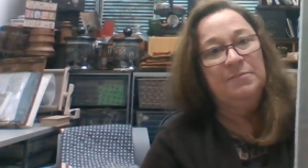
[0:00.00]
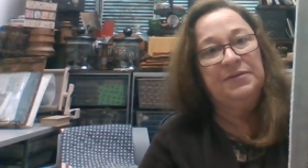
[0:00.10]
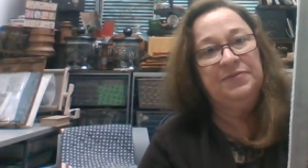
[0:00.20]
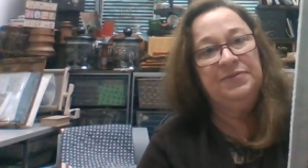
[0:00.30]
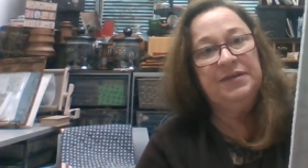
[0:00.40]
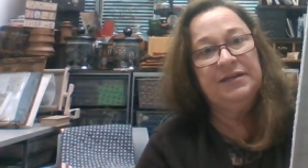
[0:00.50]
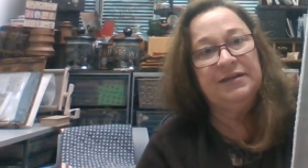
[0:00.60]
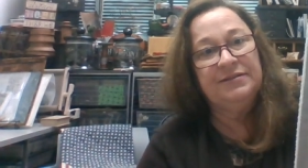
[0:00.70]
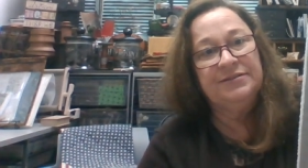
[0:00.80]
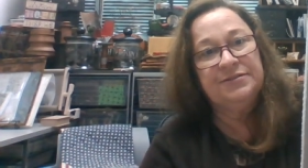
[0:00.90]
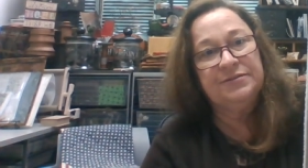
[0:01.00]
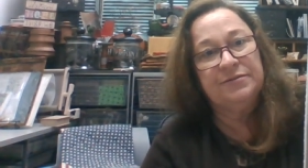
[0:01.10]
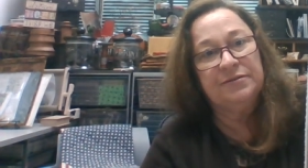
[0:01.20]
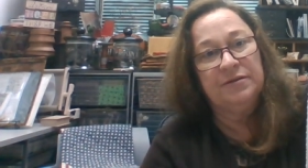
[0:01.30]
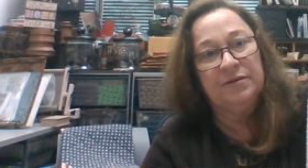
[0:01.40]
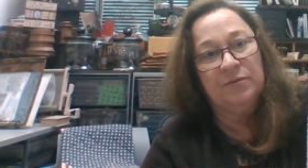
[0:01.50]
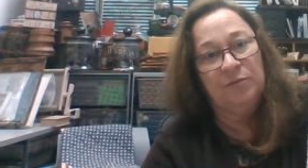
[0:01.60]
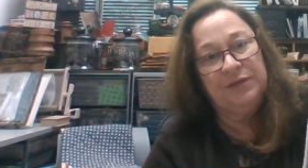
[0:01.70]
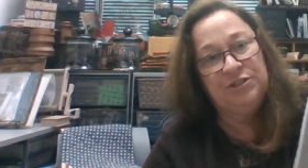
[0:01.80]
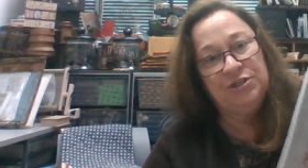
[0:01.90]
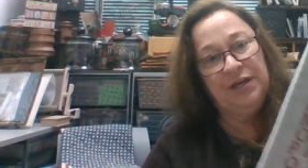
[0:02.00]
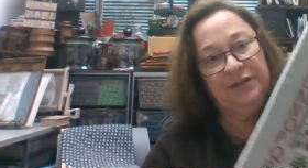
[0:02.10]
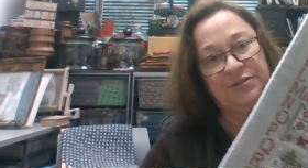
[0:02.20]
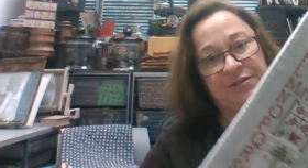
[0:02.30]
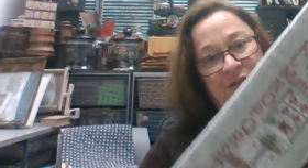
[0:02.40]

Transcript: But this, we changed the